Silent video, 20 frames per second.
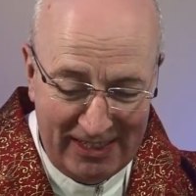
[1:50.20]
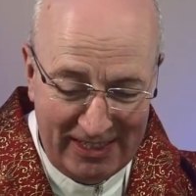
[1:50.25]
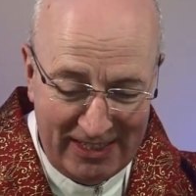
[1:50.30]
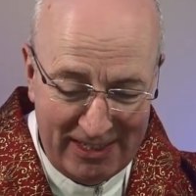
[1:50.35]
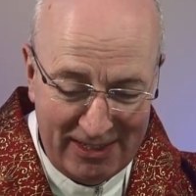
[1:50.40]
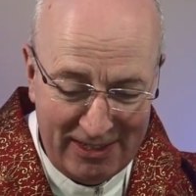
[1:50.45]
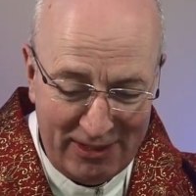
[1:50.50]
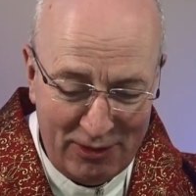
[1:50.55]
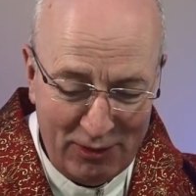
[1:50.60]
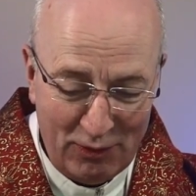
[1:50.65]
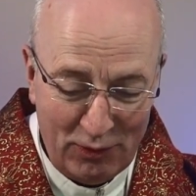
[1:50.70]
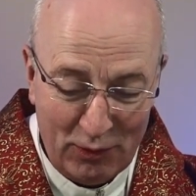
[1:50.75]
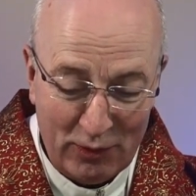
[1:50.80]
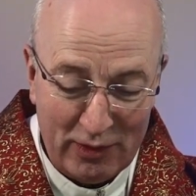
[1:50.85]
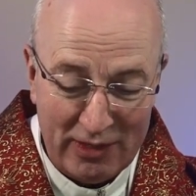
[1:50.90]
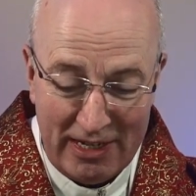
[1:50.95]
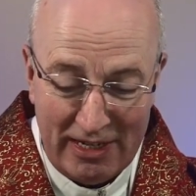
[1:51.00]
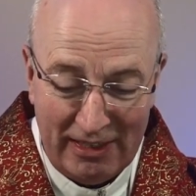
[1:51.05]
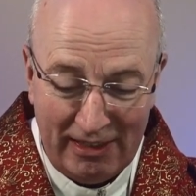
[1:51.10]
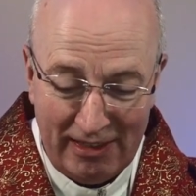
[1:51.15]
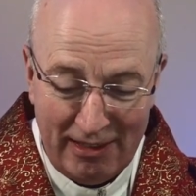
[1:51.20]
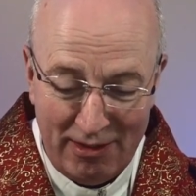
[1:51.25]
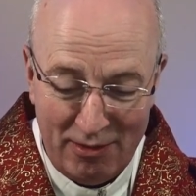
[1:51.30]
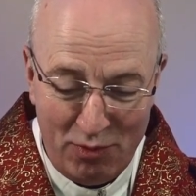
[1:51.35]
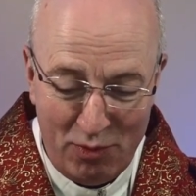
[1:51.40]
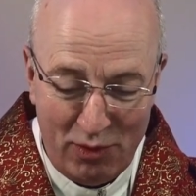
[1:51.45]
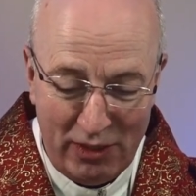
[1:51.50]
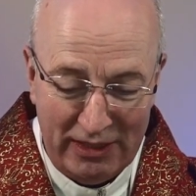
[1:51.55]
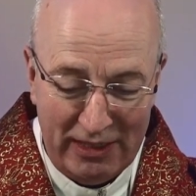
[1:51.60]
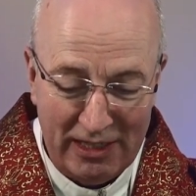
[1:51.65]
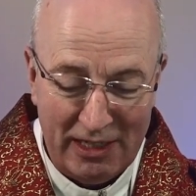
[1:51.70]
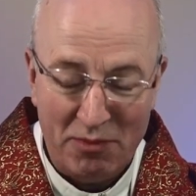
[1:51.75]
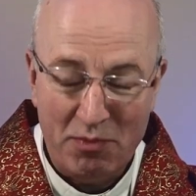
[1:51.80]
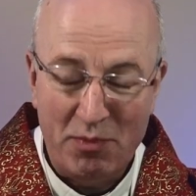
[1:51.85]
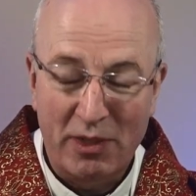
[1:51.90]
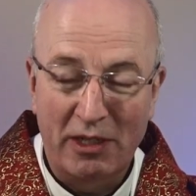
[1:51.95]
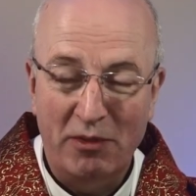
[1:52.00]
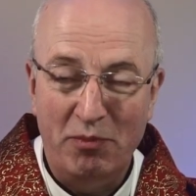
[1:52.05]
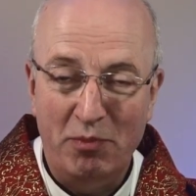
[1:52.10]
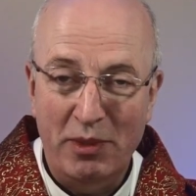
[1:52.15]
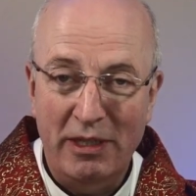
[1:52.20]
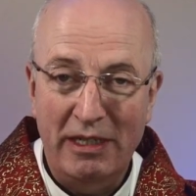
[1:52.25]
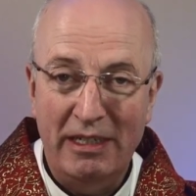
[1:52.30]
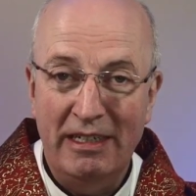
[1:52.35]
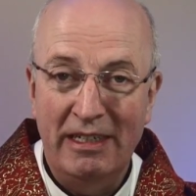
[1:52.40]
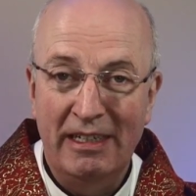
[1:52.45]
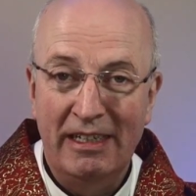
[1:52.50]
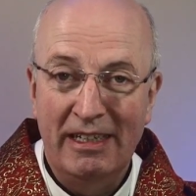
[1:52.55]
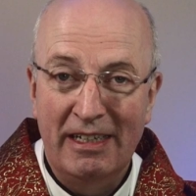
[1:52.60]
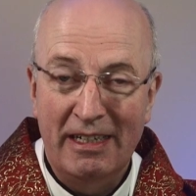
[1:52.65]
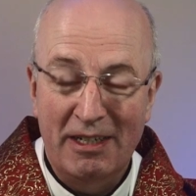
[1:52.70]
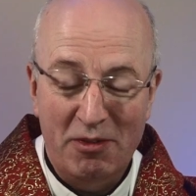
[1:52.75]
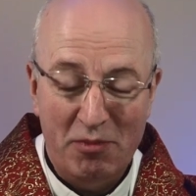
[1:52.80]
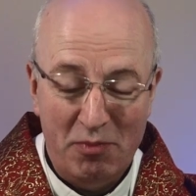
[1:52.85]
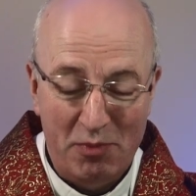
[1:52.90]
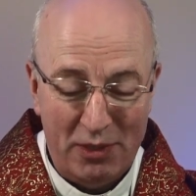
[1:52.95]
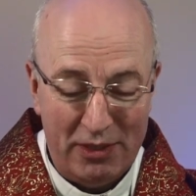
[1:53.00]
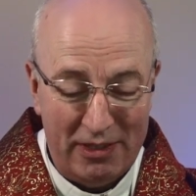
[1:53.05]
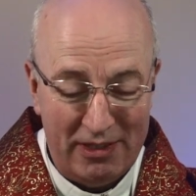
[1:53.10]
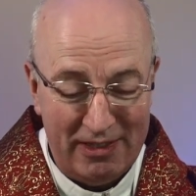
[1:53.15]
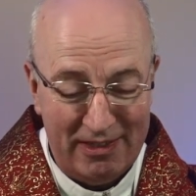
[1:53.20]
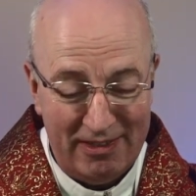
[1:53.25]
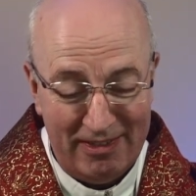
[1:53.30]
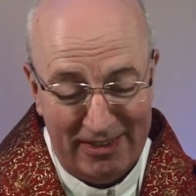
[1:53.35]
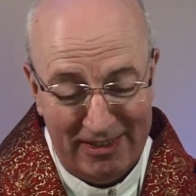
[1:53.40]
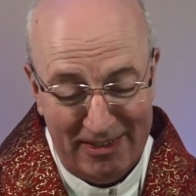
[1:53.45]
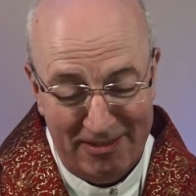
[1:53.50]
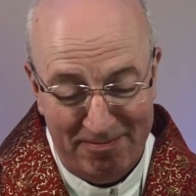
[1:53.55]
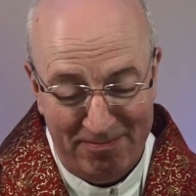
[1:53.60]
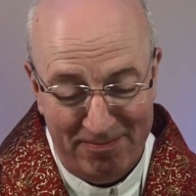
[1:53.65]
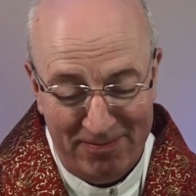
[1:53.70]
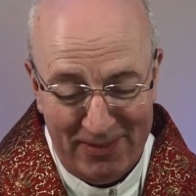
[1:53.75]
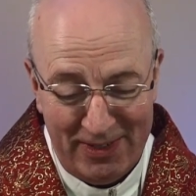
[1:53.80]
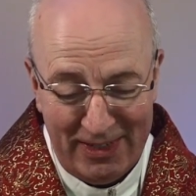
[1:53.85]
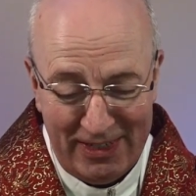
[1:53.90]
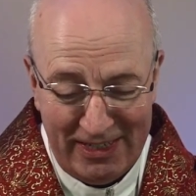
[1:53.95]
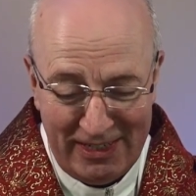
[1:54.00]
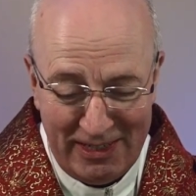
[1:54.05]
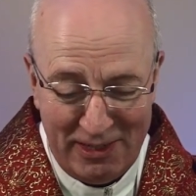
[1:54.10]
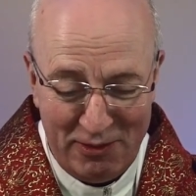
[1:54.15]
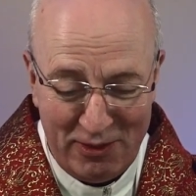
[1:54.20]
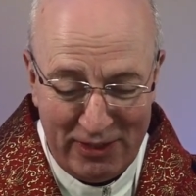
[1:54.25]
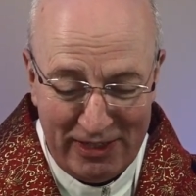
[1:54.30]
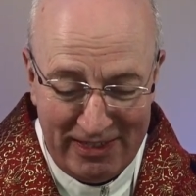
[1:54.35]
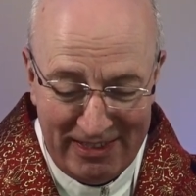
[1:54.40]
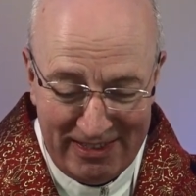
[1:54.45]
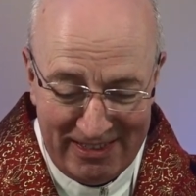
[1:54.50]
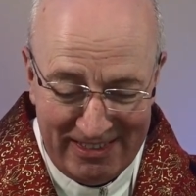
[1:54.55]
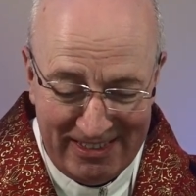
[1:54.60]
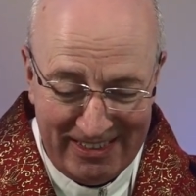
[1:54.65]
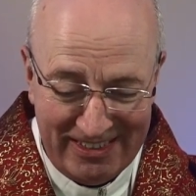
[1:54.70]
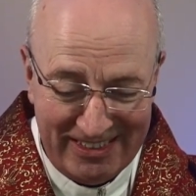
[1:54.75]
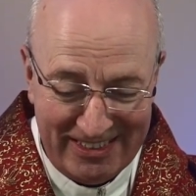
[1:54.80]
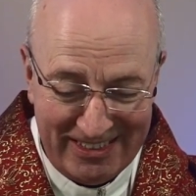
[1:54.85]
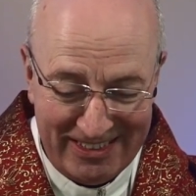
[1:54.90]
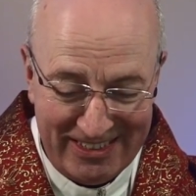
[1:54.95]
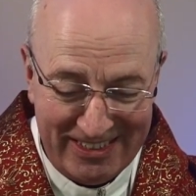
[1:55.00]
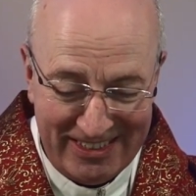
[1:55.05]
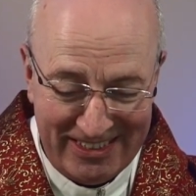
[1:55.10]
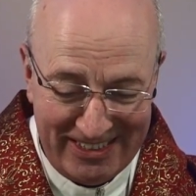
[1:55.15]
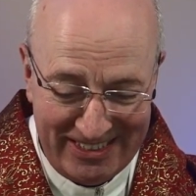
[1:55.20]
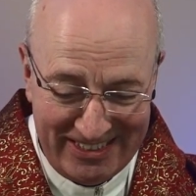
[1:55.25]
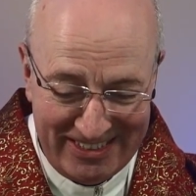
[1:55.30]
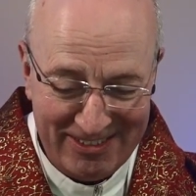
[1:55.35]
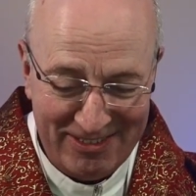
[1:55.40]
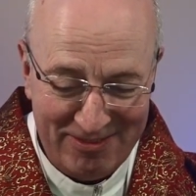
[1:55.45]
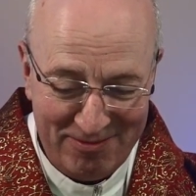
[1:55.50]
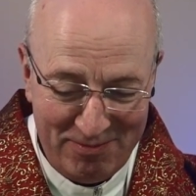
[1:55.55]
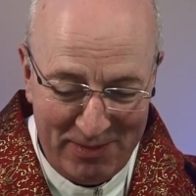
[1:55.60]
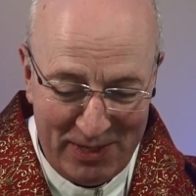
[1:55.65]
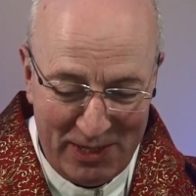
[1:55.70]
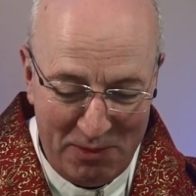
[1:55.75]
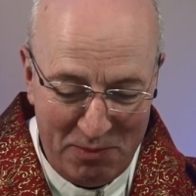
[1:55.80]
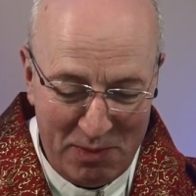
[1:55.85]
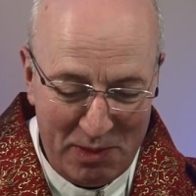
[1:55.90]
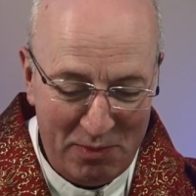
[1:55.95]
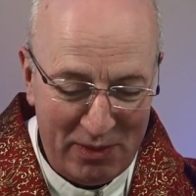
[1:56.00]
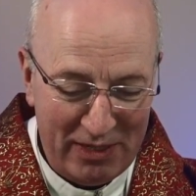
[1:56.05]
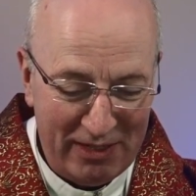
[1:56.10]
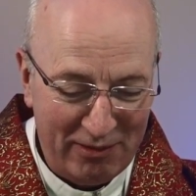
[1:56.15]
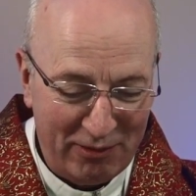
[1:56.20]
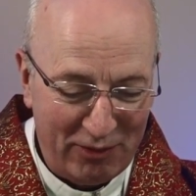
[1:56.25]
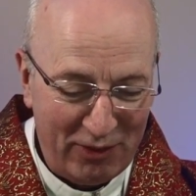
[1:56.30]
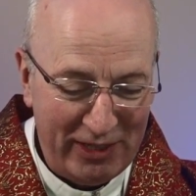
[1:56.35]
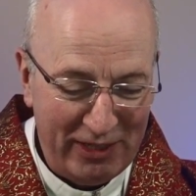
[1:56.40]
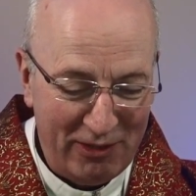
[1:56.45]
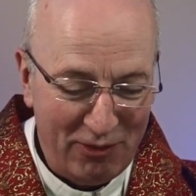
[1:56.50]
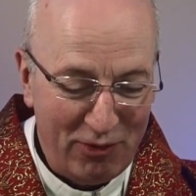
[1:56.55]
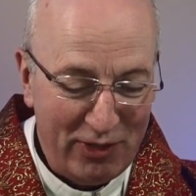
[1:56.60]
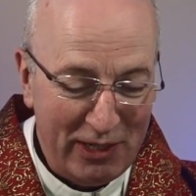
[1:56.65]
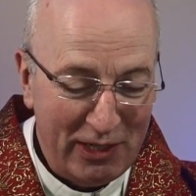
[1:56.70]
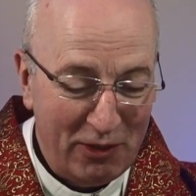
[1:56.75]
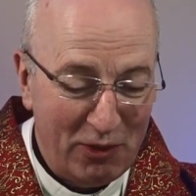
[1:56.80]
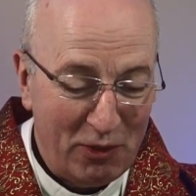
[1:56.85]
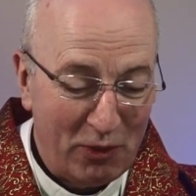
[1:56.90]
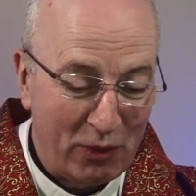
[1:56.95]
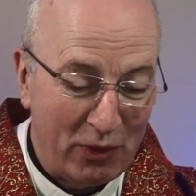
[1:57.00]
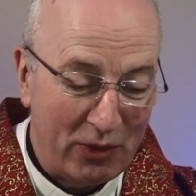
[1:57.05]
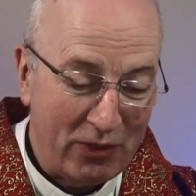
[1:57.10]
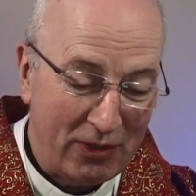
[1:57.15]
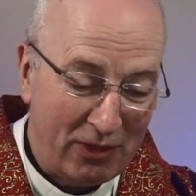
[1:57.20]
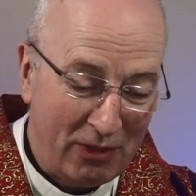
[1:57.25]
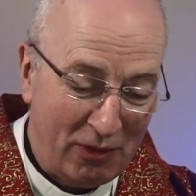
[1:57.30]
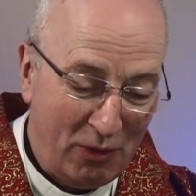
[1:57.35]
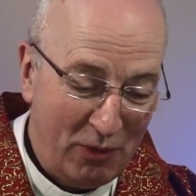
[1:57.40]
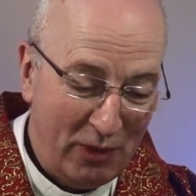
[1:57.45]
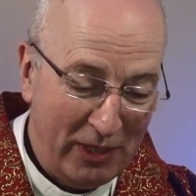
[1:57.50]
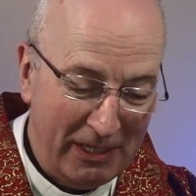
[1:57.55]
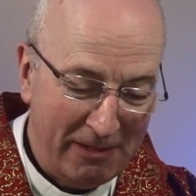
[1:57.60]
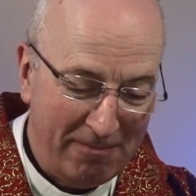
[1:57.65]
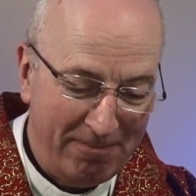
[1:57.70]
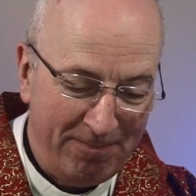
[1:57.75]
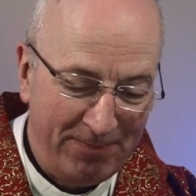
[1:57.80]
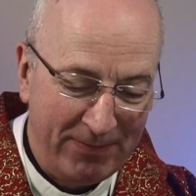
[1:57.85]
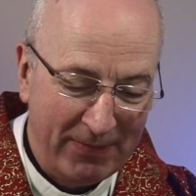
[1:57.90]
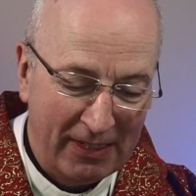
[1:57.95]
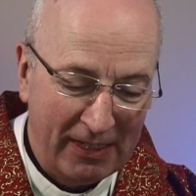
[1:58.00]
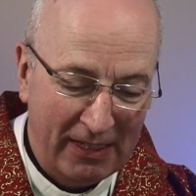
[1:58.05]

Don't know exactly why that might be, but at any rate, many people have great recourse to him.